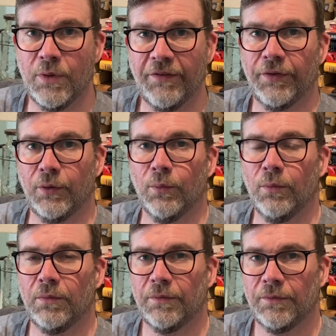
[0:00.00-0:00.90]
difficult
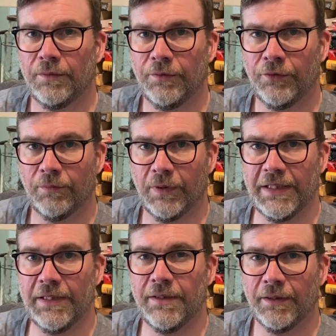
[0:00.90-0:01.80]
to
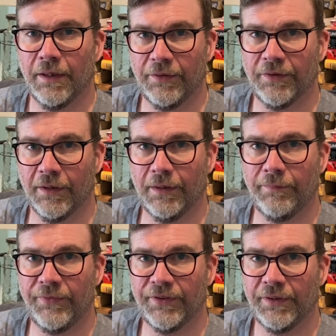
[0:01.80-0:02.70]
read at
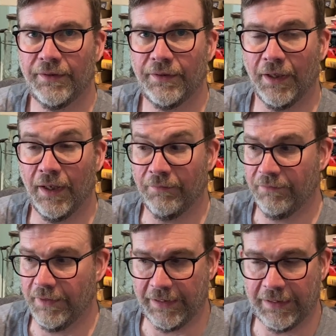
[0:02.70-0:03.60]
times that I
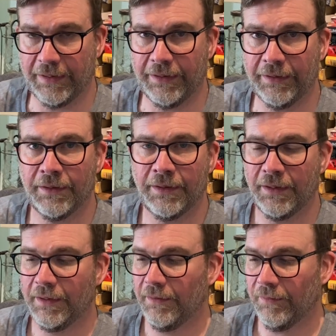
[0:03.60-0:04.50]
really
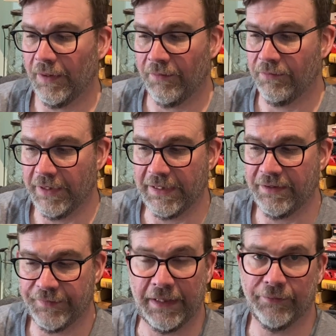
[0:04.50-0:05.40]

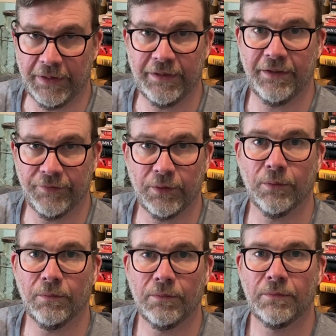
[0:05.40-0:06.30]
found it
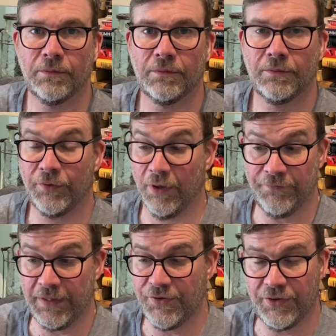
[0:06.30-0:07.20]
difficult. So I
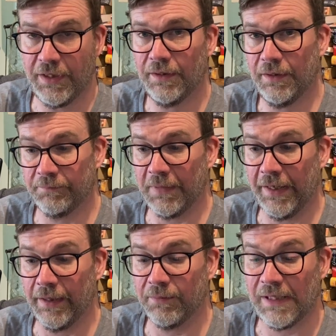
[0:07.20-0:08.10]
finished it, and
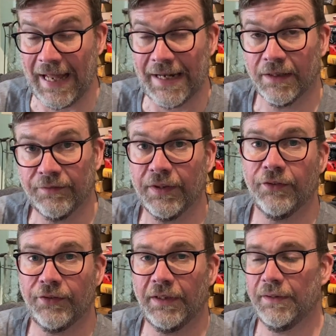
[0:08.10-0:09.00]
I'm glad I
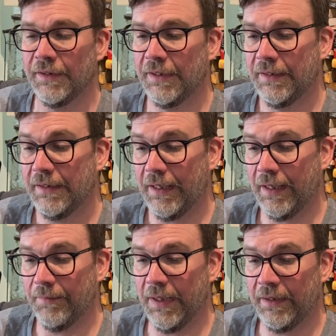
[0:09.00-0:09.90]
finished it.
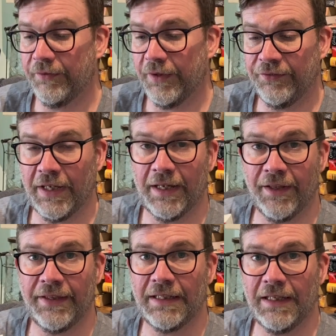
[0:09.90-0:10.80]
And as I say, I
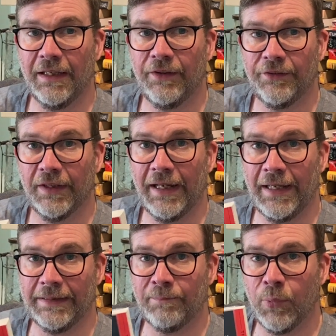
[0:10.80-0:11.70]
think it is
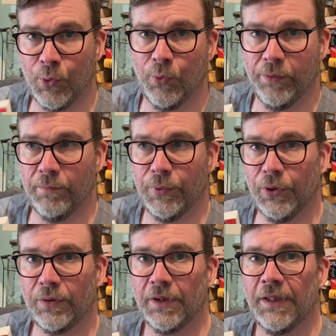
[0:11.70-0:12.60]
an important
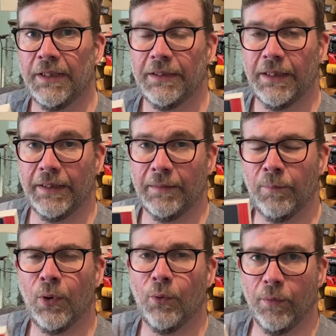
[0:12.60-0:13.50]
book, an
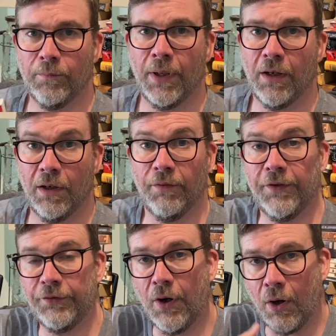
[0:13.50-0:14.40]
important part of
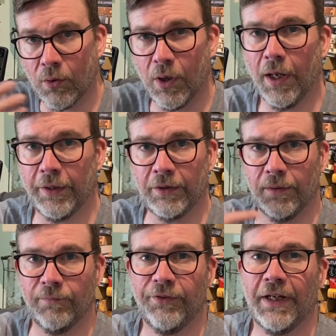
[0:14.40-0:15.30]
this ongoing
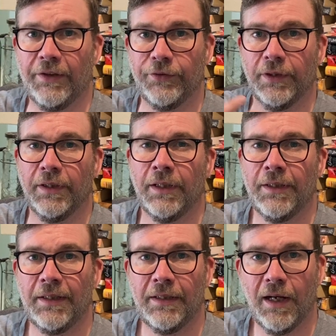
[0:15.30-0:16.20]
conversation
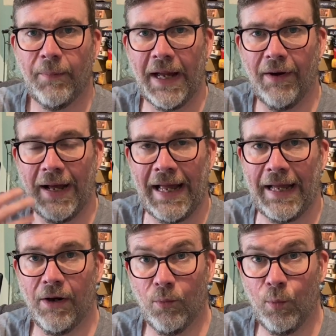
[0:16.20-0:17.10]
about
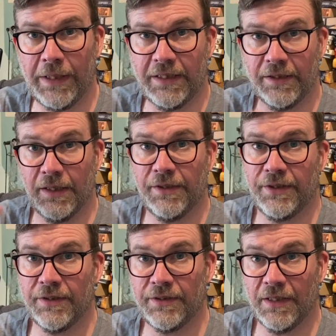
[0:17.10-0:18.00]
how we as
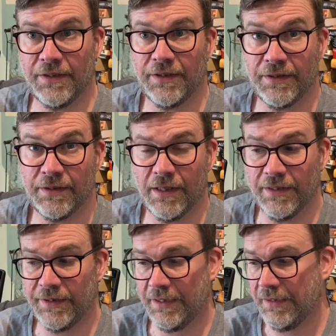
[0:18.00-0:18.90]
a
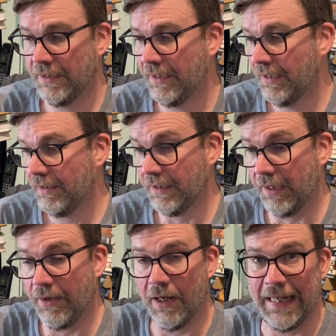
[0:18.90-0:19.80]
society, you
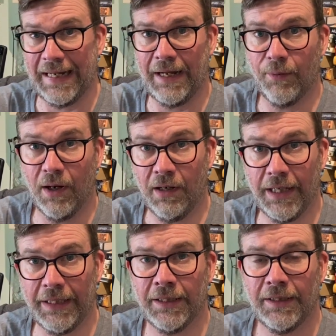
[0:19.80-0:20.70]
know, how
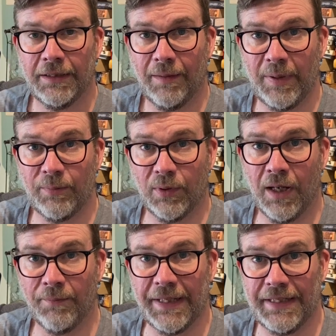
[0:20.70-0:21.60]
I and people
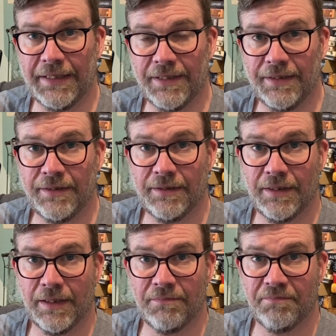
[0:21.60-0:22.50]
like me as,
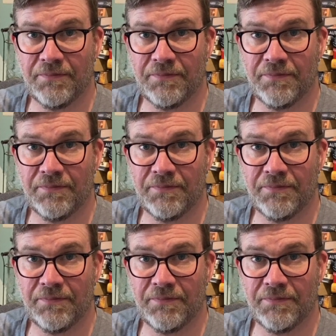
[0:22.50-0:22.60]
you know,